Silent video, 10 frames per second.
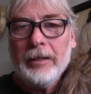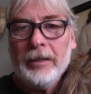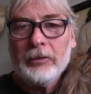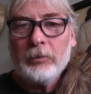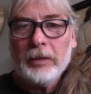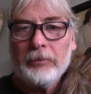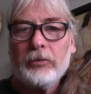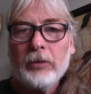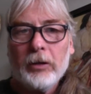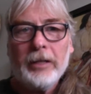as a way of
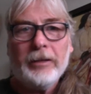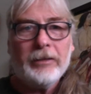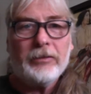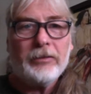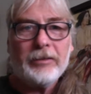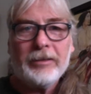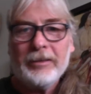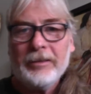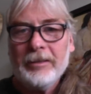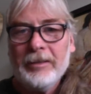starting this
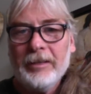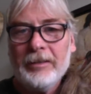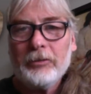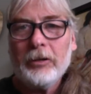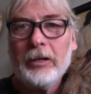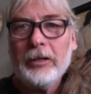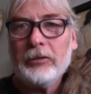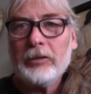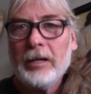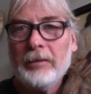starting this
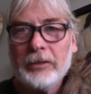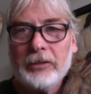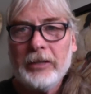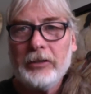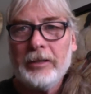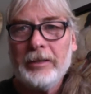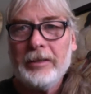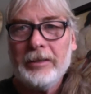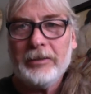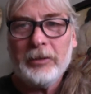conversation
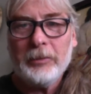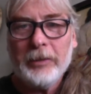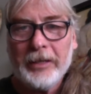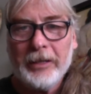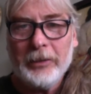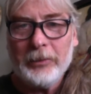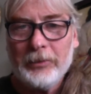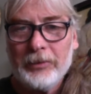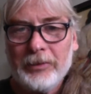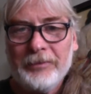and see where it
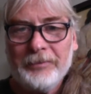goes.